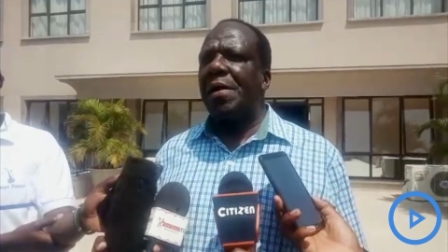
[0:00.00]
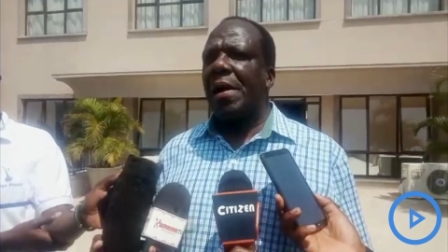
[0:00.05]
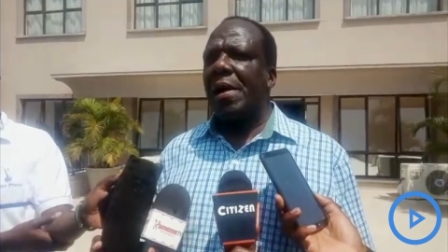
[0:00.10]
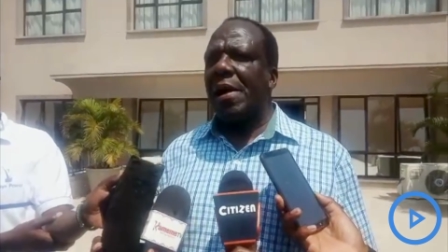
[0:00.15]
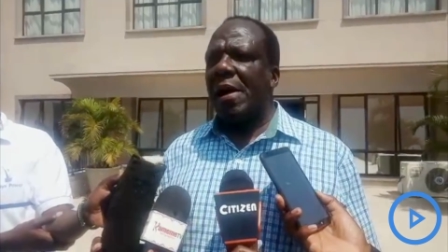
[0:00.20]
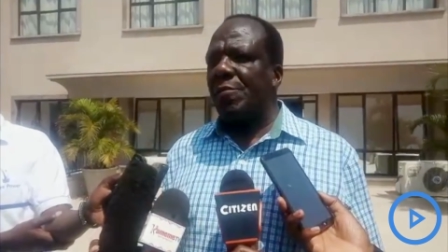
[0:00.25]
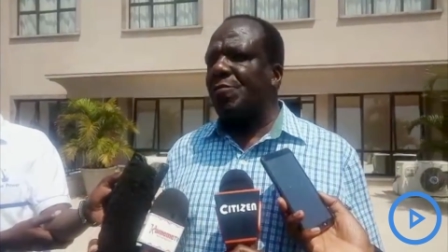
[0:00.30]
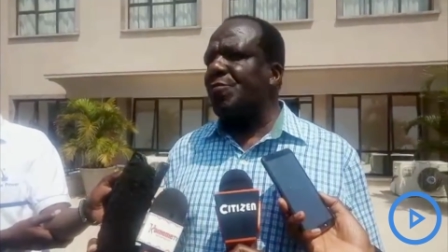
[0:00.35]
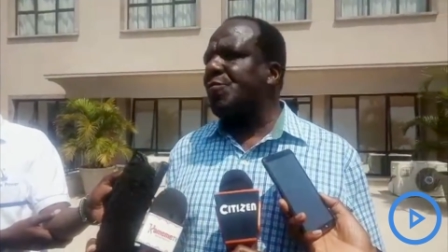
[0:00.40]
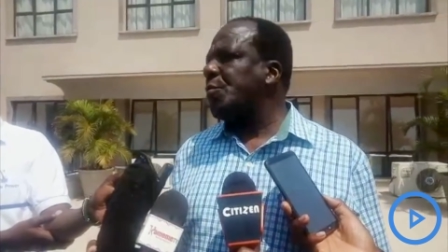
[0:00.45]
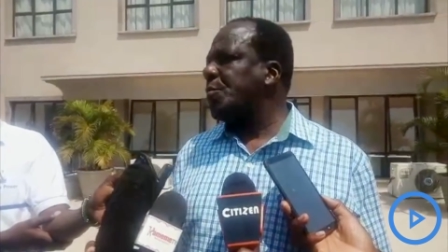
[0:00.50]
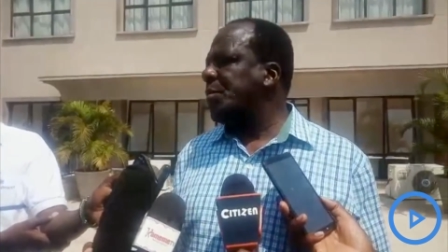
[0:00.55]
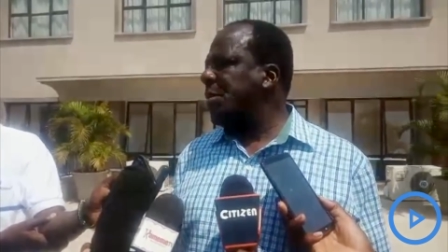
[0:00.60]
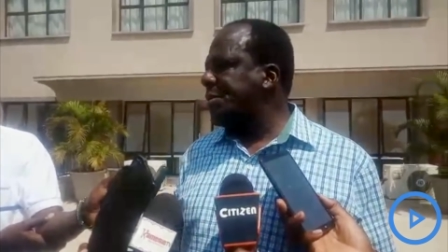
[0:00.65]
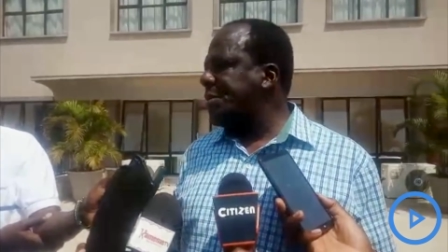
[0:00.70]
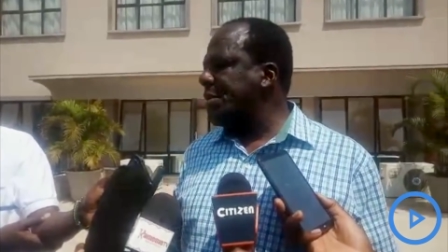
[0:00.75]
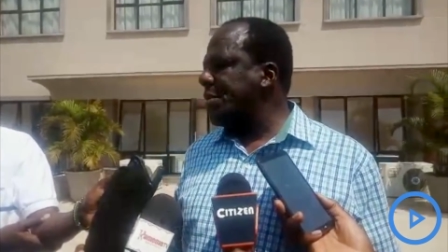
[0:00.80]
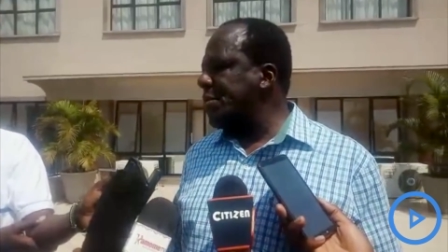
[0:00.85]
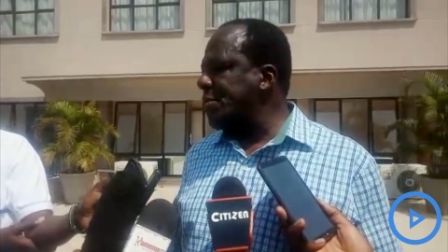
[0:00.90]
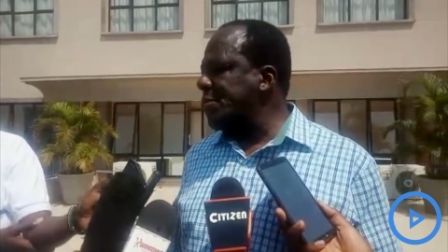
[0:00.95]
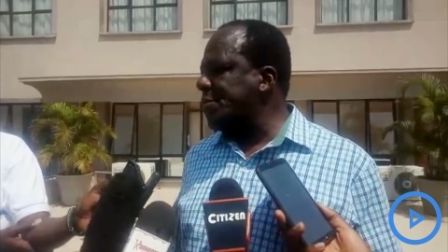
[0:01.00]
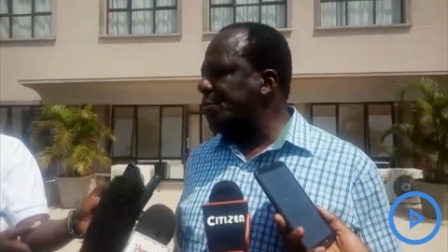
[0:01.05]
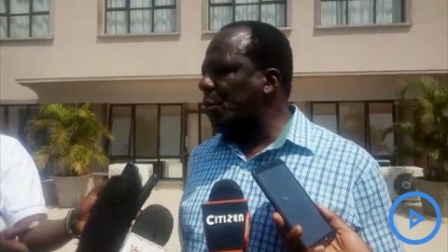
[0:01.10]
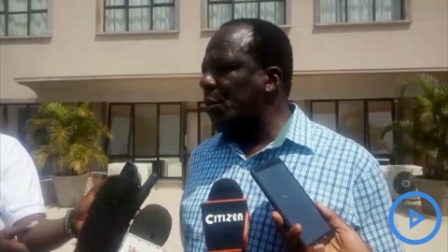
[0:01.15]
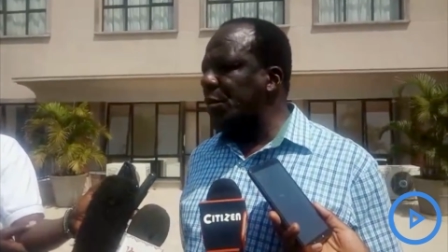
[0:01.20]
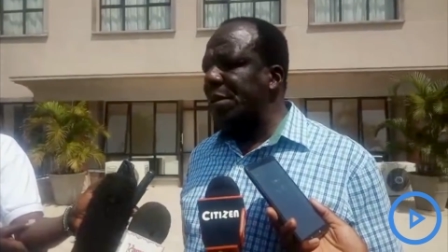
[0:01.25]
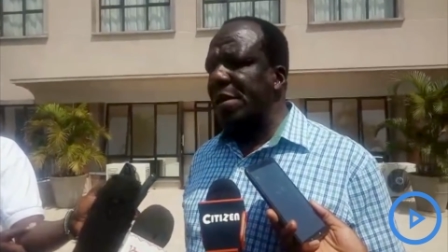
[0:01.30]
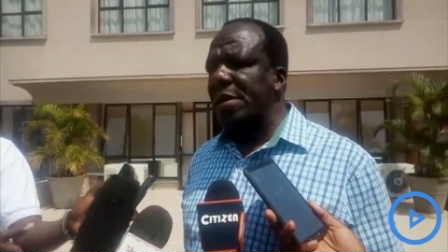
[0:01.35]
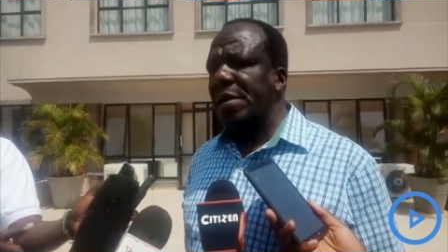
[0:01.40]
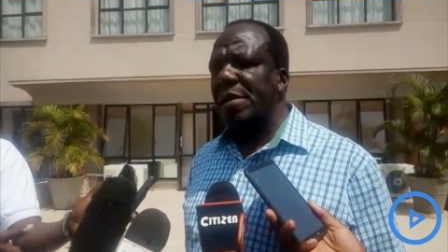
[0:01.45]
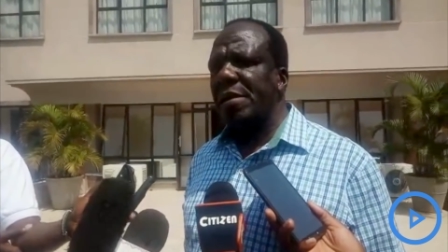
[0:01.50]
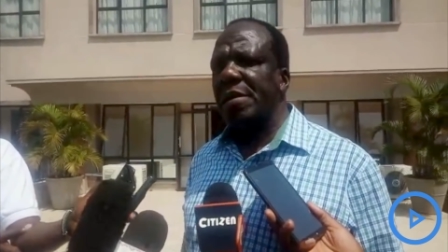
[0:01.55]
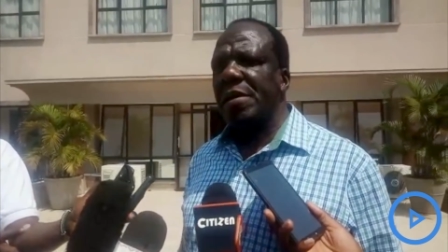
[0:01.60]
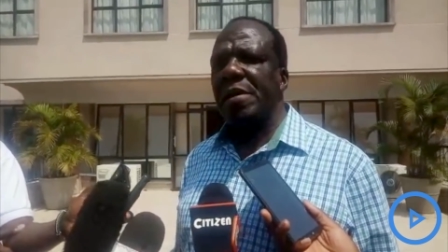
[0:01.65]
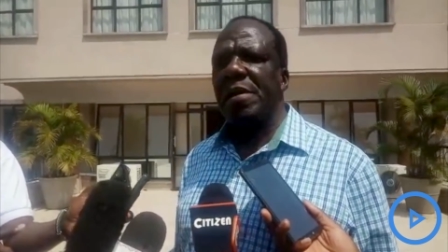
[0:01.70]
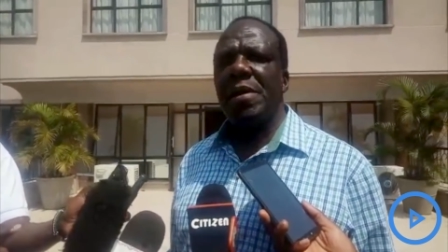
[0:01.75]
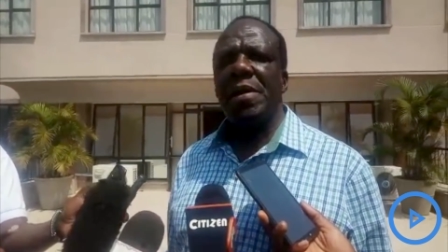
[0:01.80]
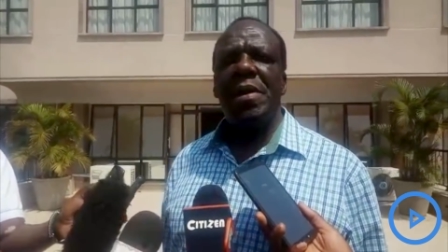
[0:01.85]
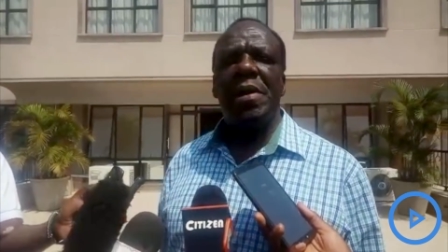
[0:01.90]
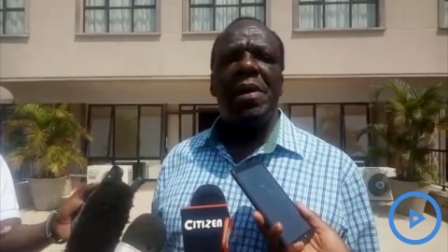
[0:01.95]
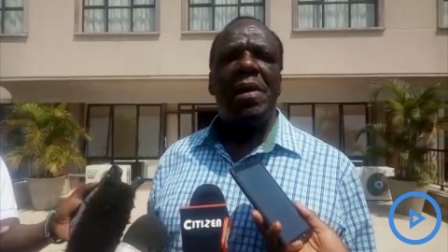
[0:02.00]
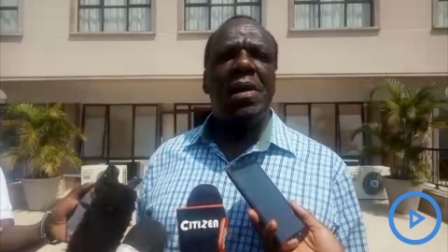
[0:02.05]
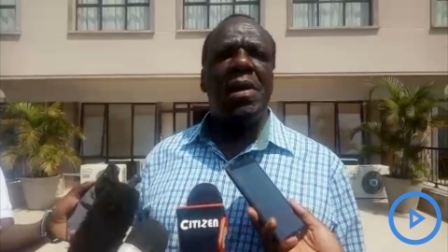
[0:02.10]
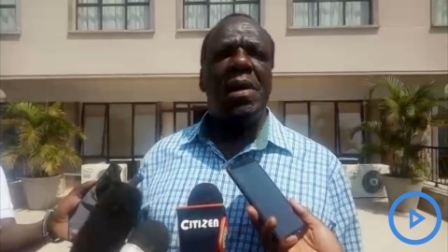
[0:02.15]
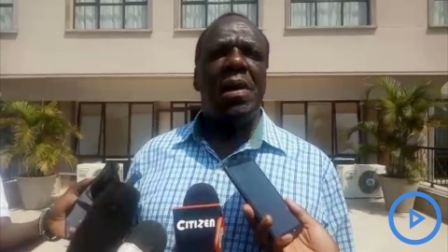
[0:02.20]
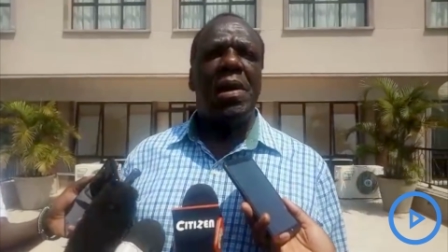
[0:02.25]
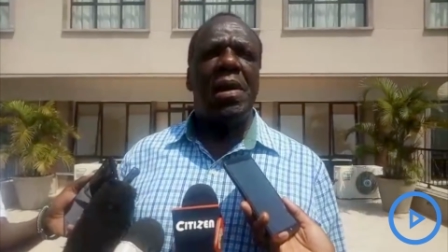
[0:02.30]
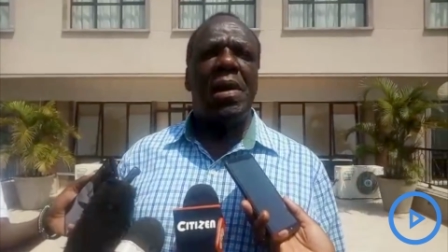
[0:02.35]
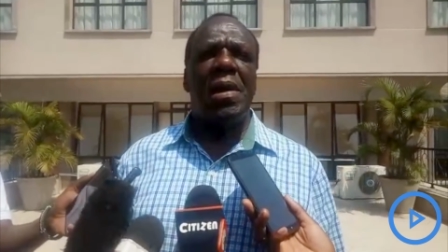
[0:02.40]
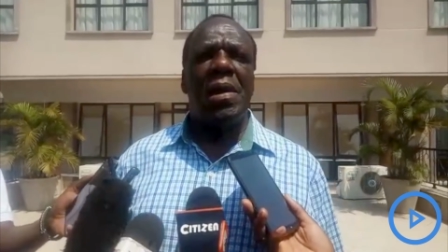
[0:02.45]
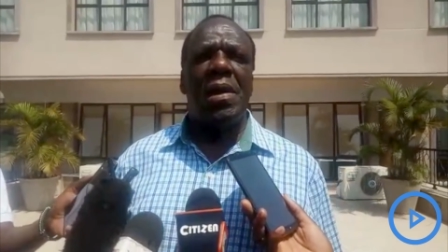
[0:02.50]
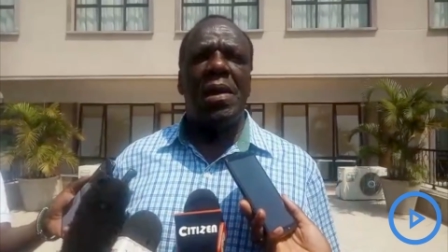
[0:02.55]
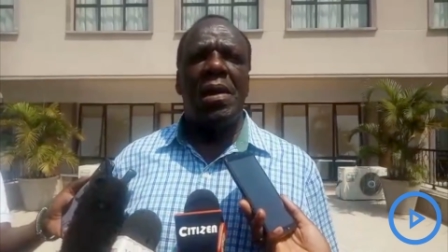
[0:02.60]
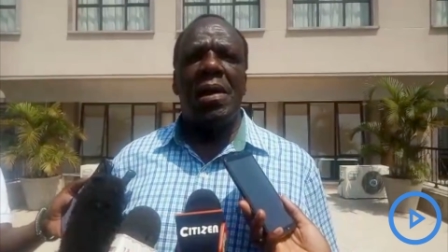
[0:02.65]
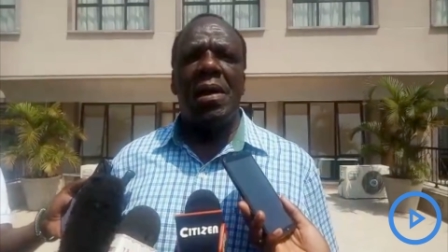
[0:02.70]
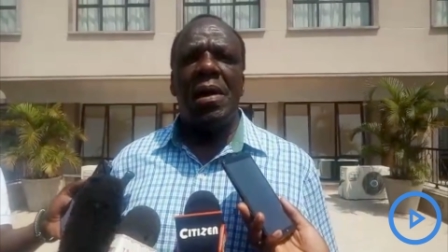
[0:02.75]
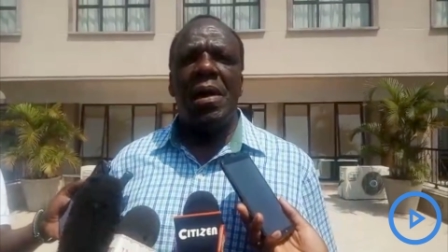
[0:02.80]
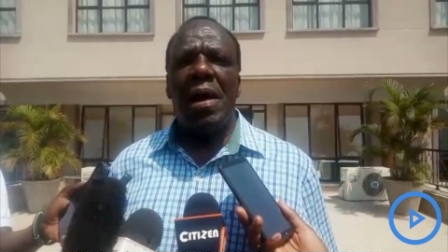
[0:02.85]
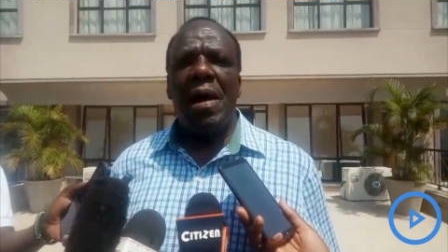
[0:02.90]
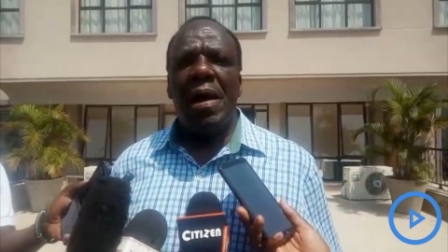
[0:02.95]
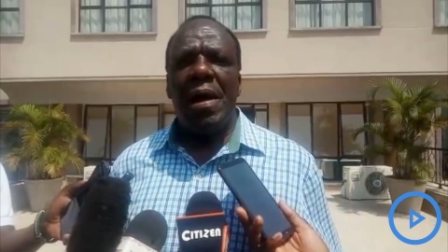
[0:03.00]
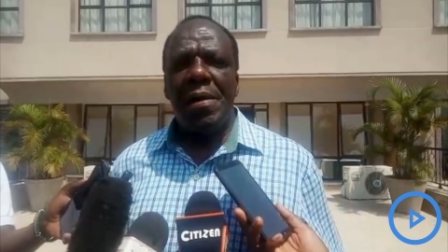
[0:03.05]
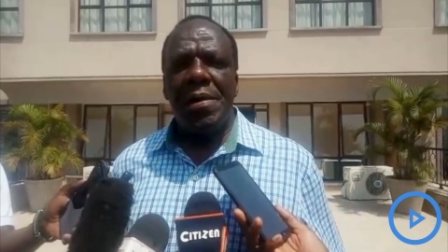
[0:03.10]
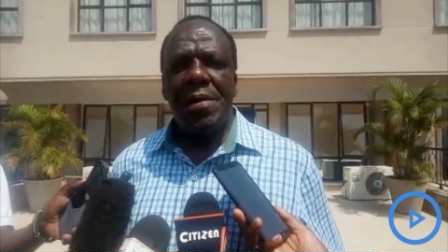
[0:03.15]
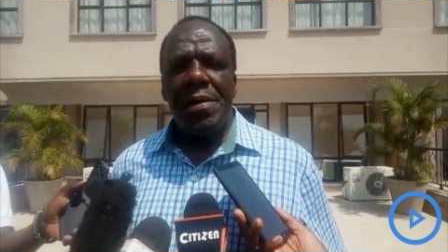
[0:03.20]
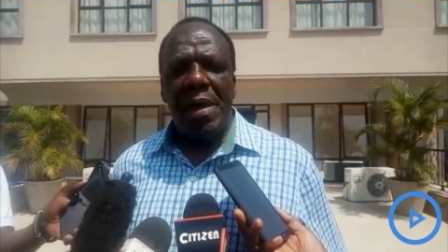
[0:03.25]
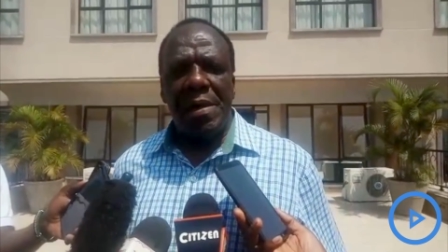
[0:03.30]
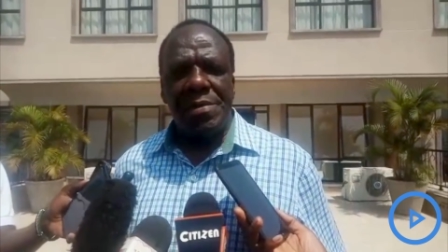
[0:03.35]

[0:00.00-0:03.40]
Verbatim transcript: At a council meeting this morning, uh, and